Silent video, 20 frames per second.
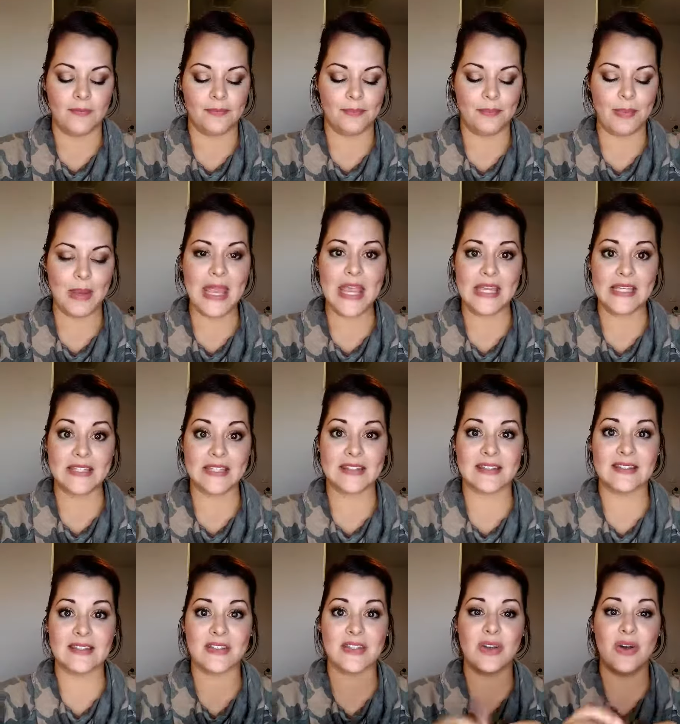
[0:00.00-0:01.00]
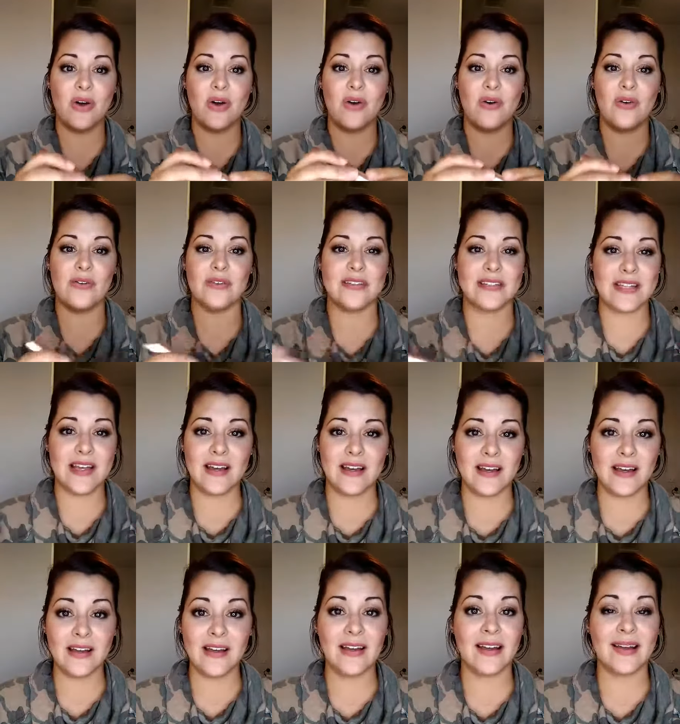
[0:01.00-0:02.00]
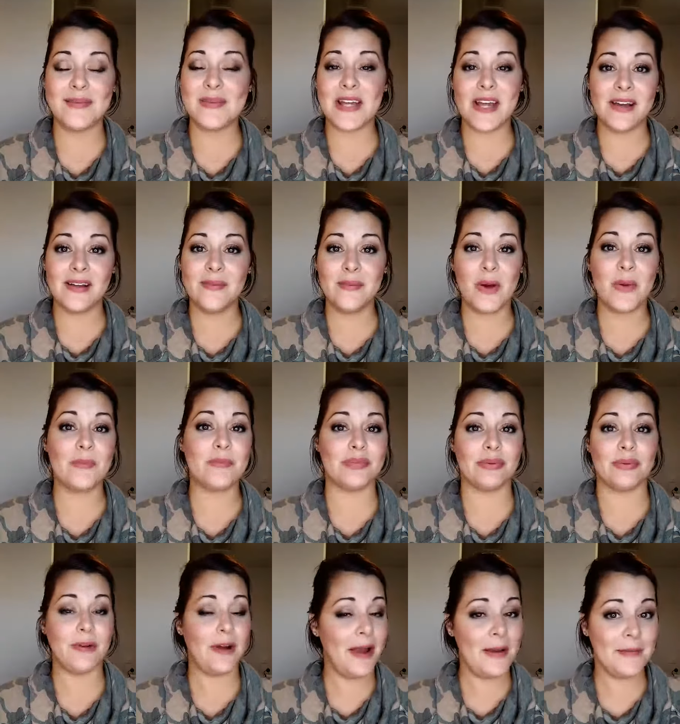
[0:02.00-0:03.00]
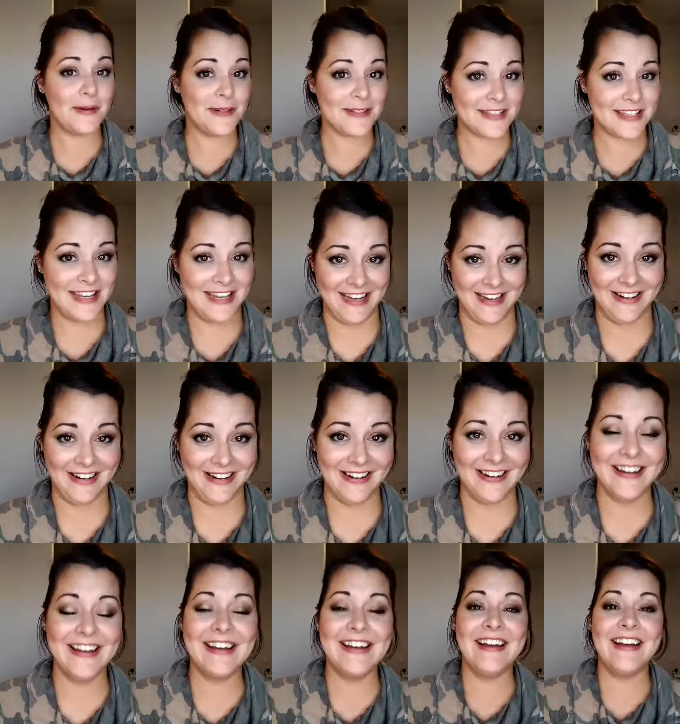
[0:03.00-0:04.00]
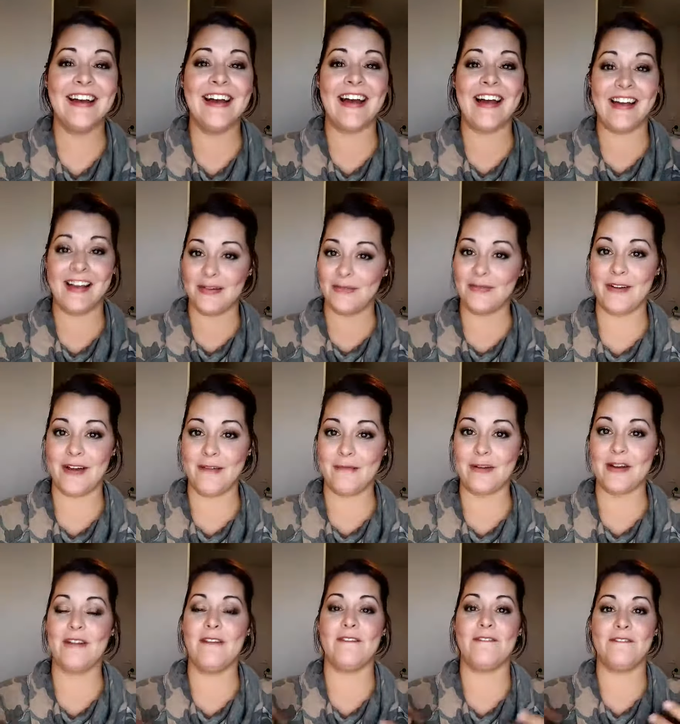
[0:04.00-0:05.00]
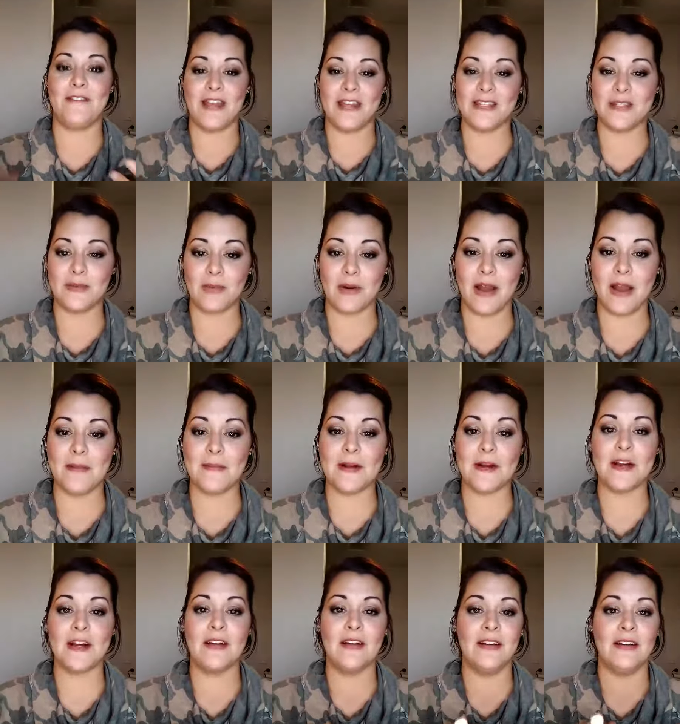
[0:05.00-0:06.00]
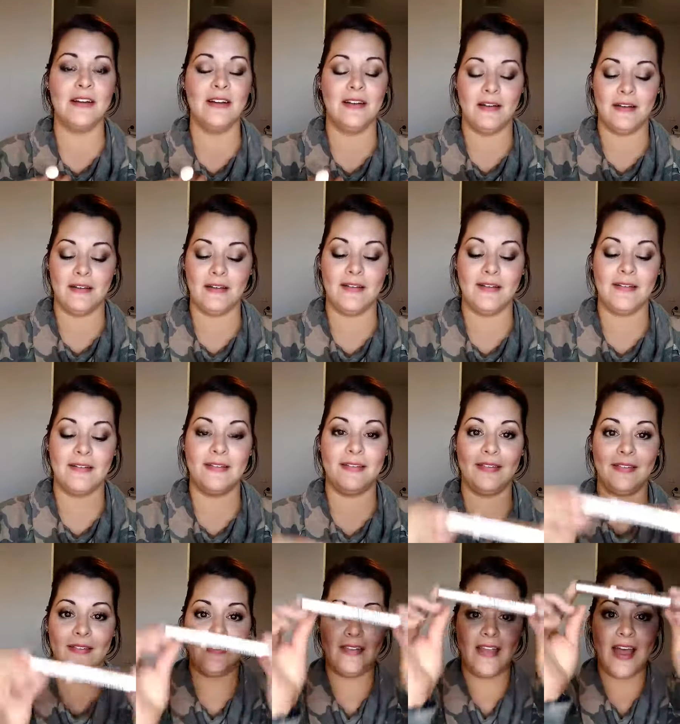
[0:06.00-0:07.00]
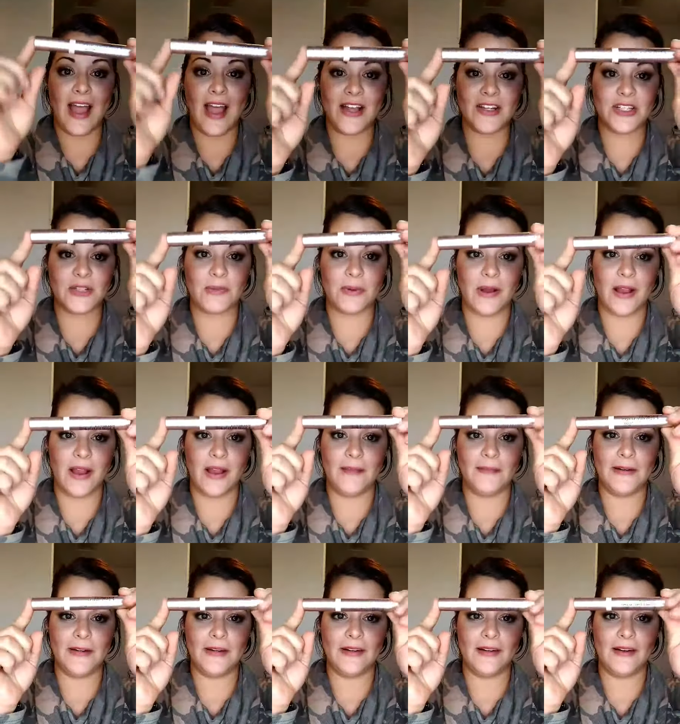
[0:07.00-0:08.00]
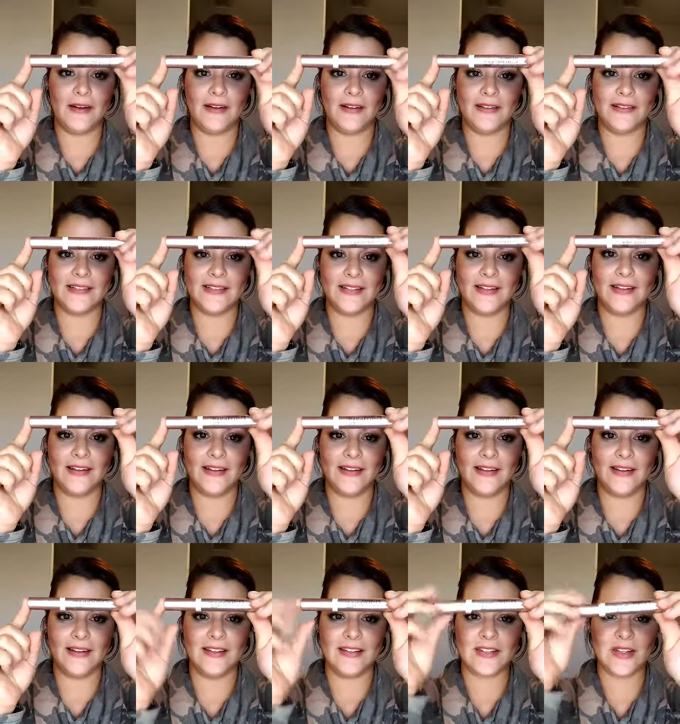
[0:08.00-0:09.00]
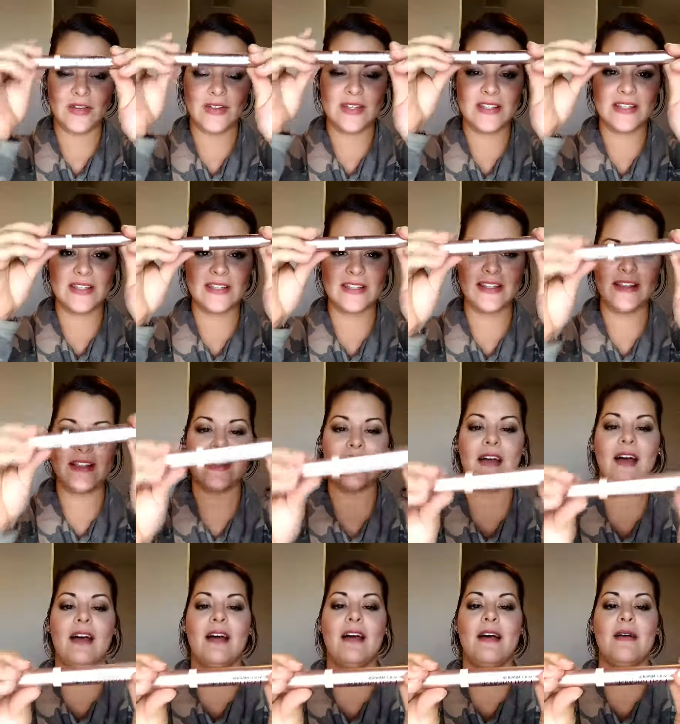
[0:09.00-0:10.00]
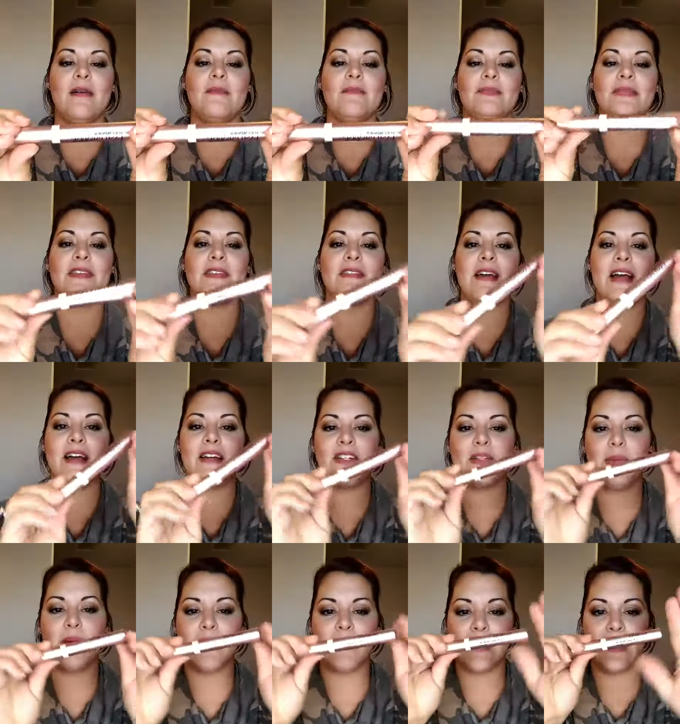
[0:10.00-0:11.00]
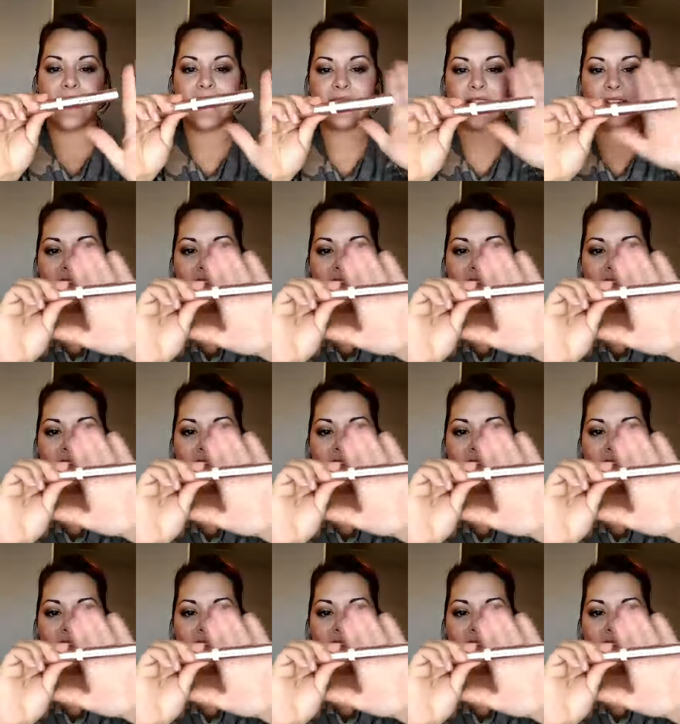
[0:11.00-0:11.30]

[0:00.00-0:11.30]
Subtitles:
Base. So duh, I'm talking about primers here. Eye primer, face primer, lash primer, duh. So this is a Lash Paradise.